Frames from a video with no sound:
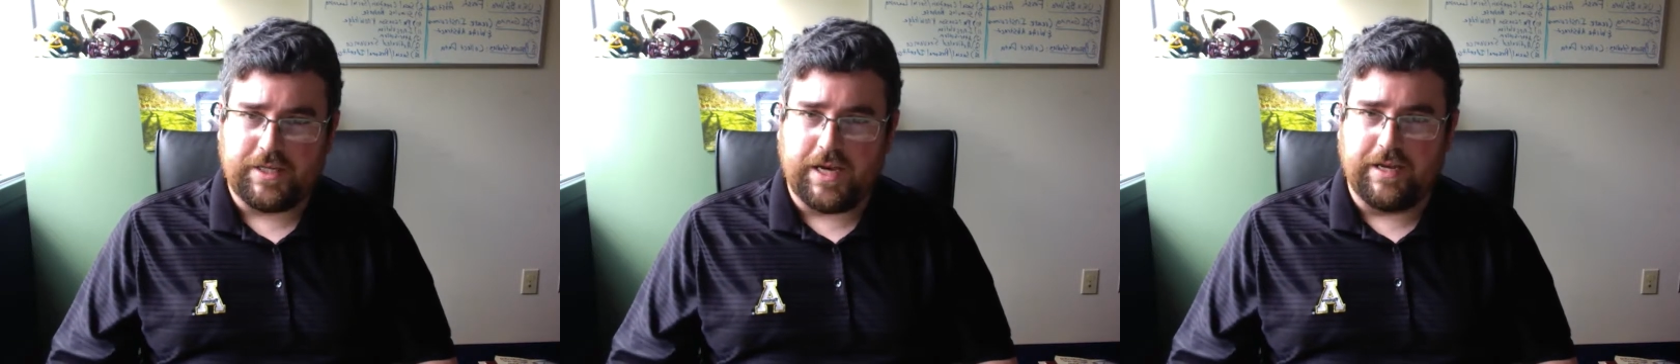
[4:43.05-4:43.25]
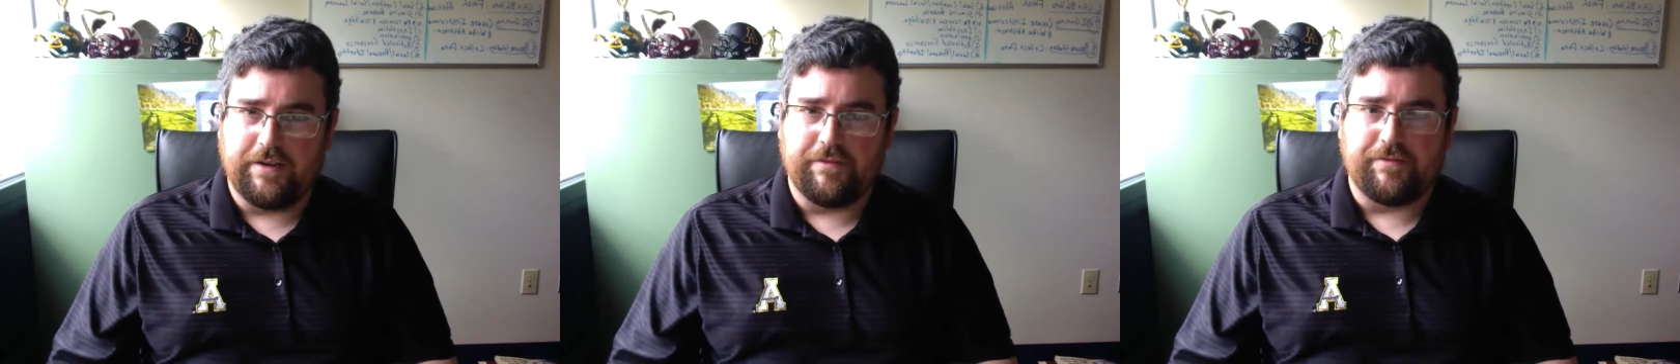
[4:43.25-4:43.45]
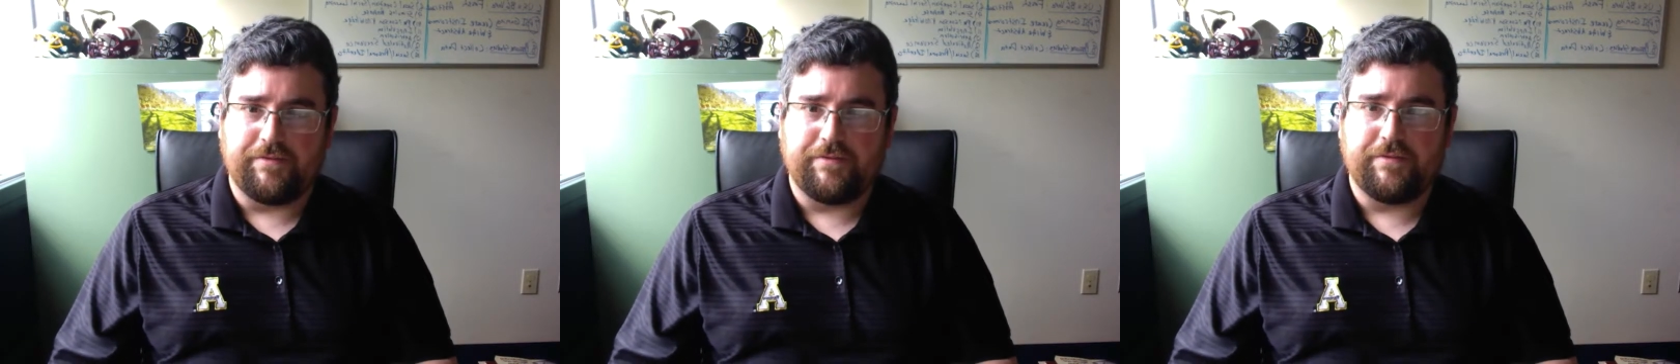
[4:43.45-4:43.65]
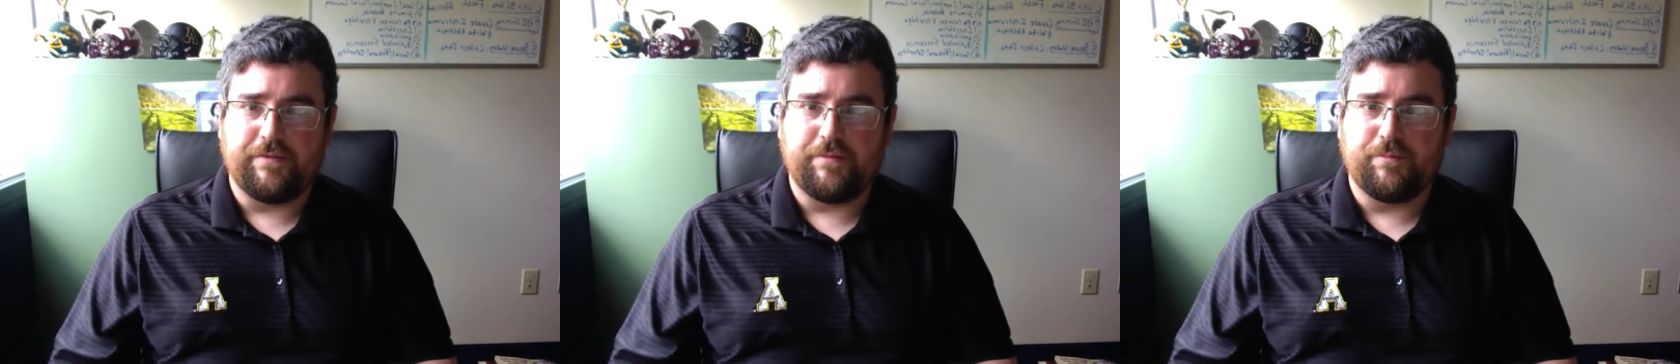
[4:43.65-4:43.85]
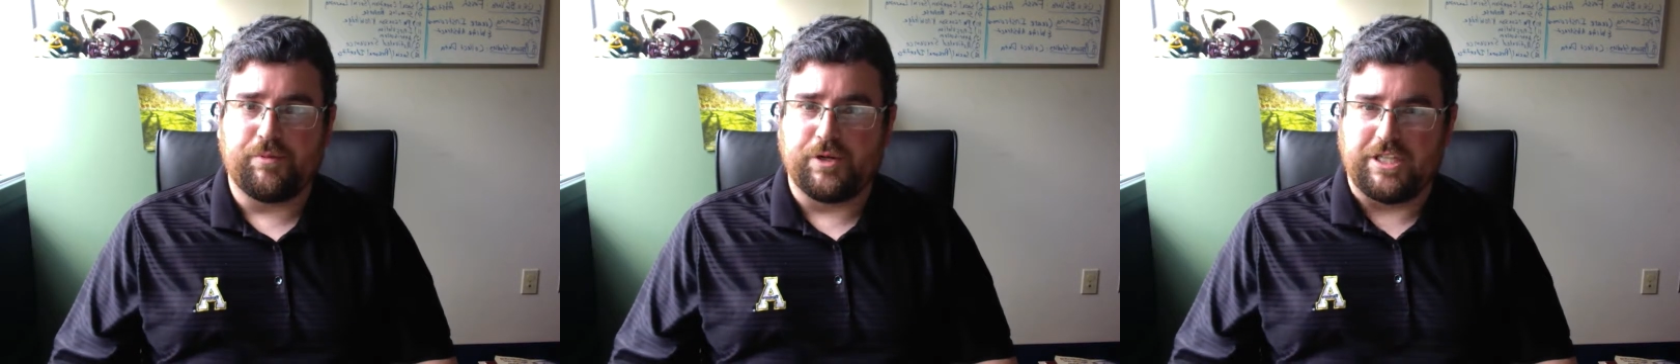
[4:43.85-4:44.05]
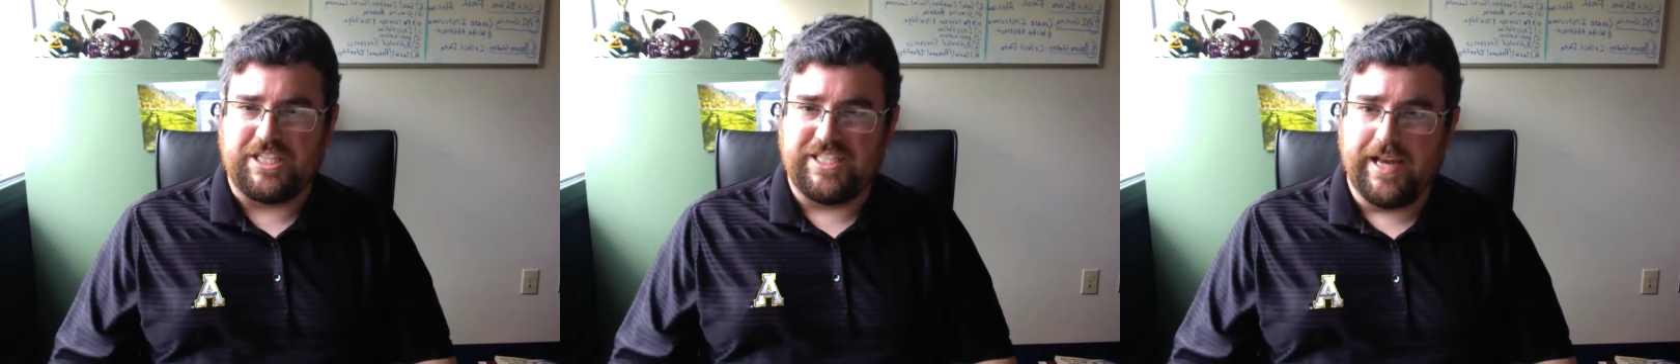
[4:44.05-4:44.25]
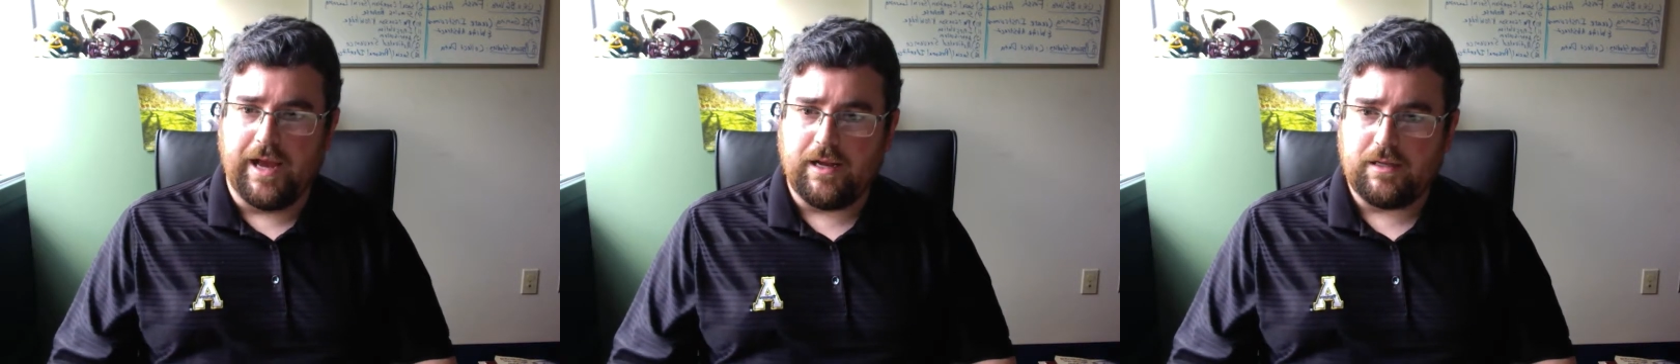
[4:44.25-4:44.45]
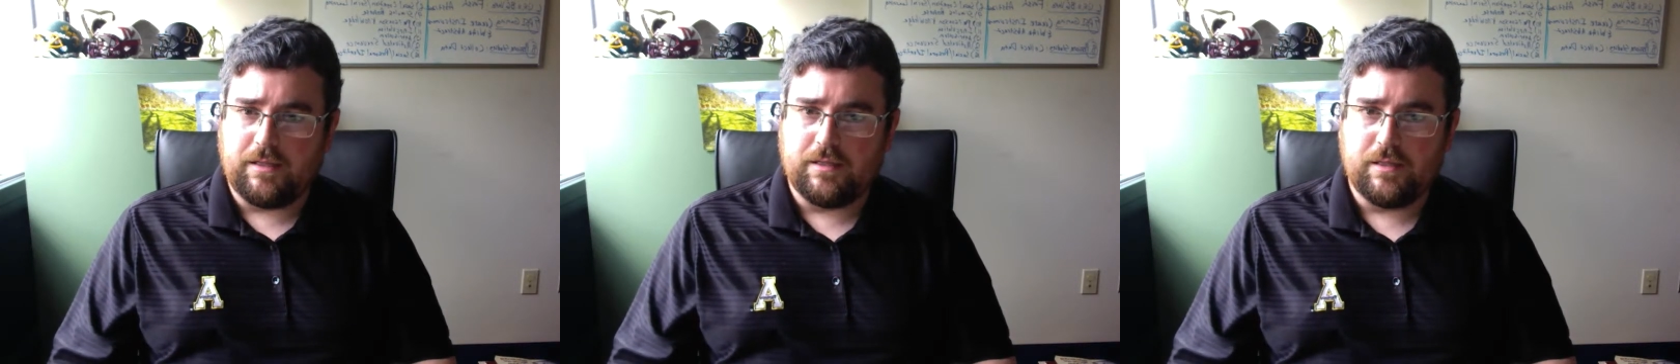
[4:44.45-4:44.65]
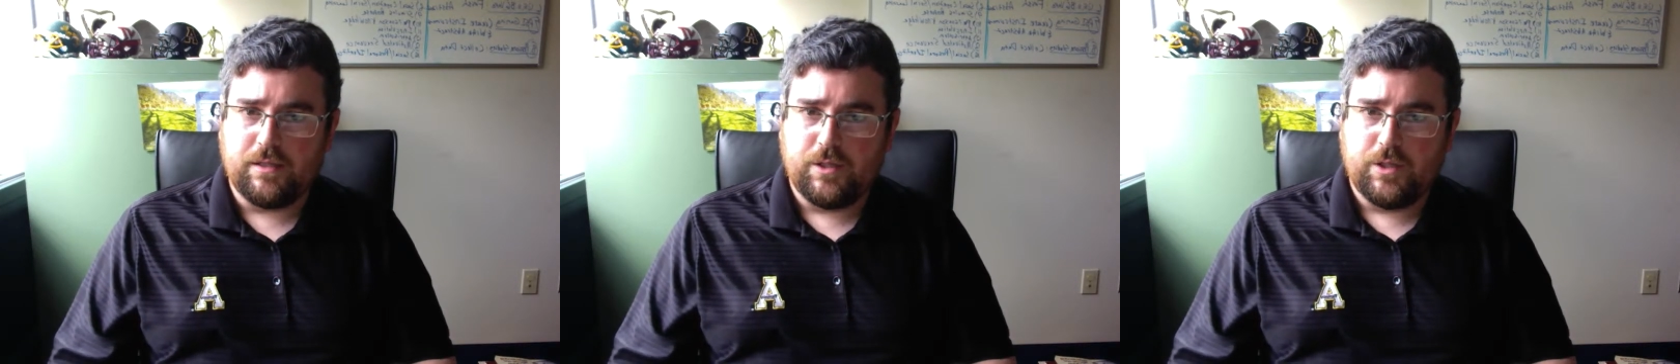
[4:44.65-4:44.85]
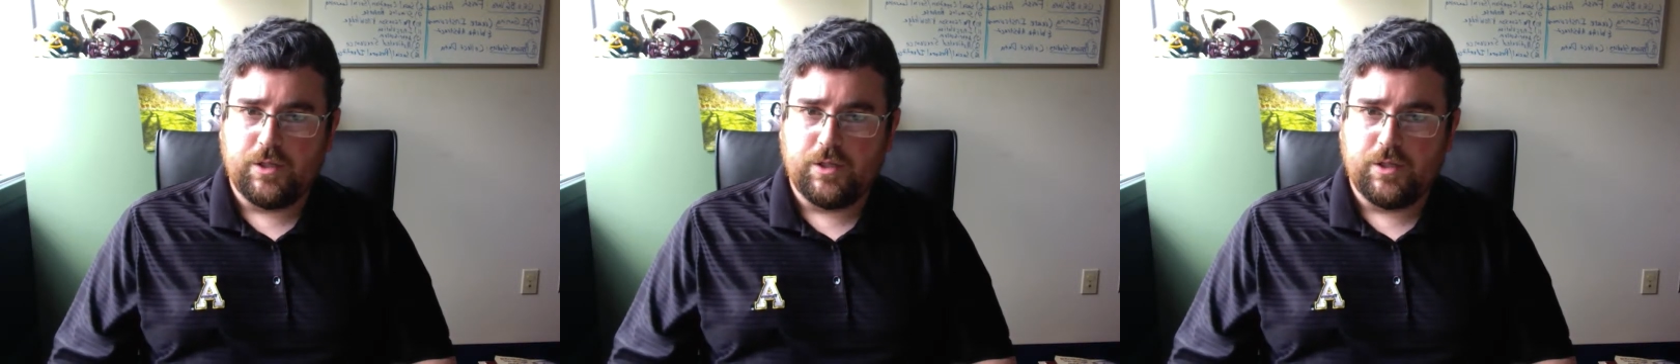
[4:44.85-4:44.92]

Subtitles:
kind of project